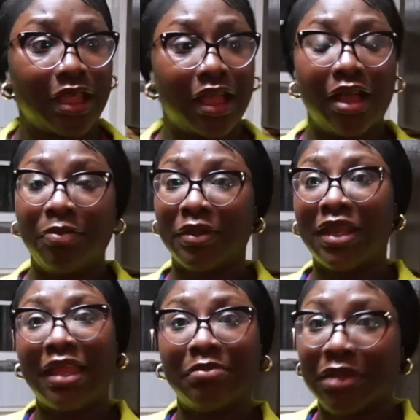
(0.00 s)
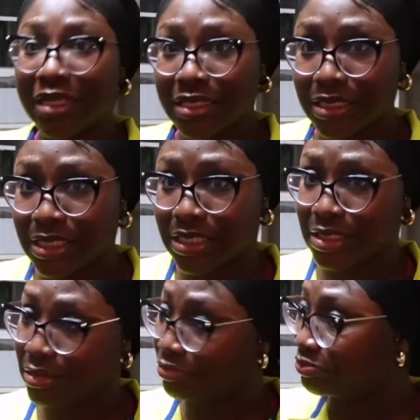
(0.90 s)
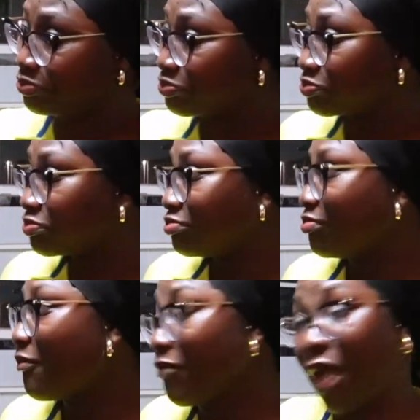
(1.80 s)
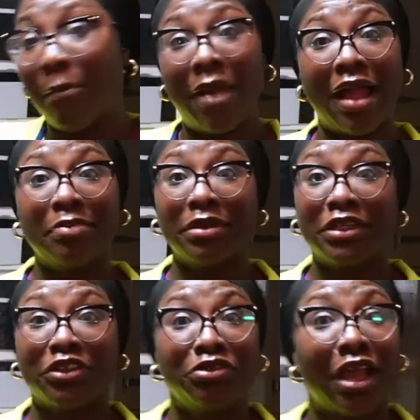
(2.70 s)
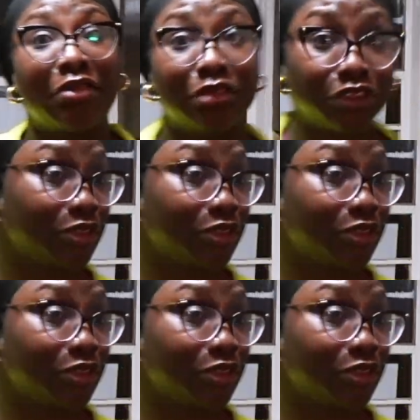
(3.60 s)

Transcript: up in their business, my opinion, you got what you